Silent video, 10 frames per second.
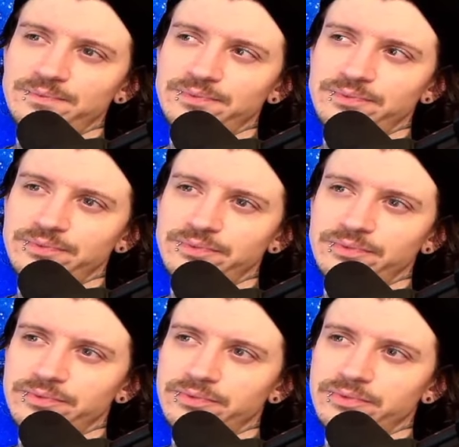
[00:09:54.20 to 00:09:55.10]

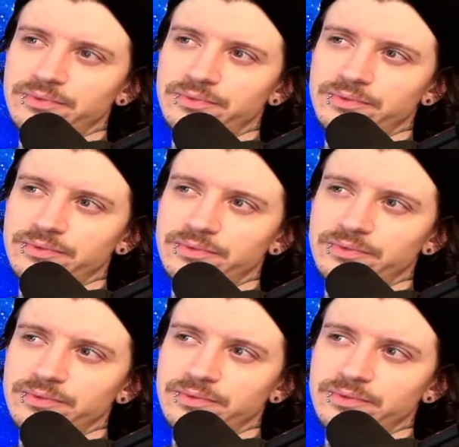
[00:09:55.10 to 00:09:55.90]
[no speech]